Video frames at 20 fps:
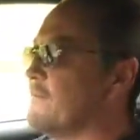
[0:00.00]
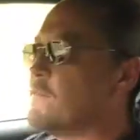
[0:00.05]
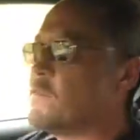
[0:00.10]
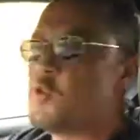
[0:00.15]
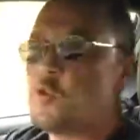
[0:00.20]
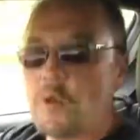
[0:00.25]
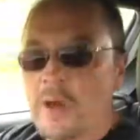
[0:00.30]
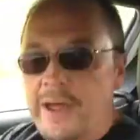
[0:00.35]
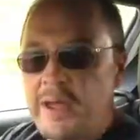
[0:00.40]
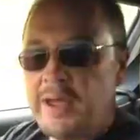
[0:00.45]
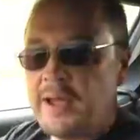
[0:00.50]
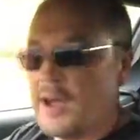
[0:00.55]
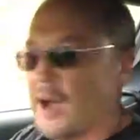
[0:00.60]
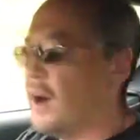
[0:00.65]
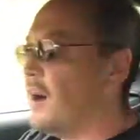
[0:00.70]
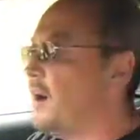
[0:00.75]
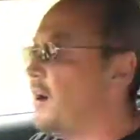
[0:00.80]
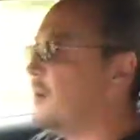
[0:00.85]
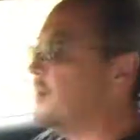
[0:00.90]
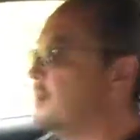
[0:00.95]
great
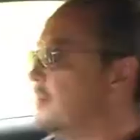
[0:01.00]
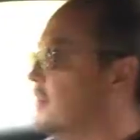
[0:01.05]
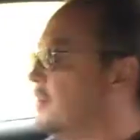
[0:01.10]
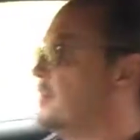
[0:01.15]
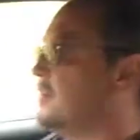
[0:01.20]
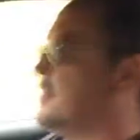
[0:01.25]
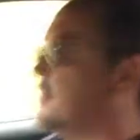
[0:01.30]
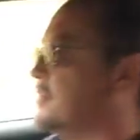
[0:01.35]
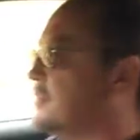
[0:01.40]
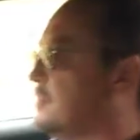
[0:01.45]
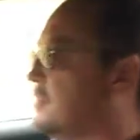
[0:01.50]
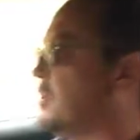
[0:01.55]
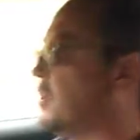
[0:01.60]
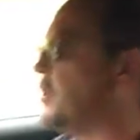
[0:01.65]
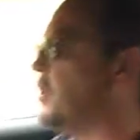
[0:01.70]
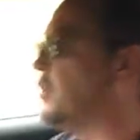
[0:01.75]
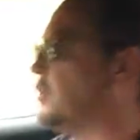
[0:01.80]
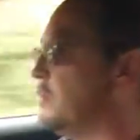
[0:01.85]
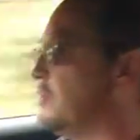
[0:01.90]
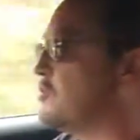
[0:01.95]
car
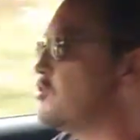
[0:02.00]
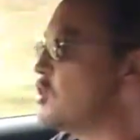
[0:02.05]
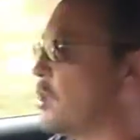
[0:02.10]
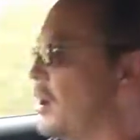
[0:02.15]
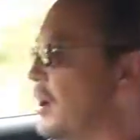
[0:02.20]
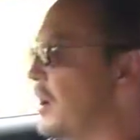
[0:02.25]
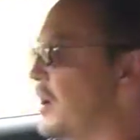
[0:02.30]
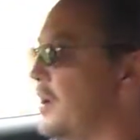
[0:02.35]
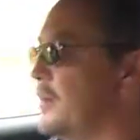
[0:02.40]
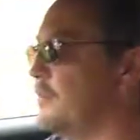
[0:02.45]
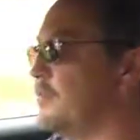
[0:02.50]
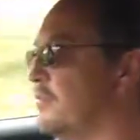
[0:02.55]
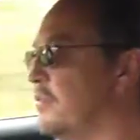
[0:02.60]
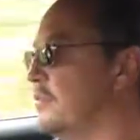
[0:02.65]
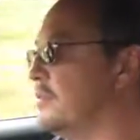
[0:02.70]
to drive,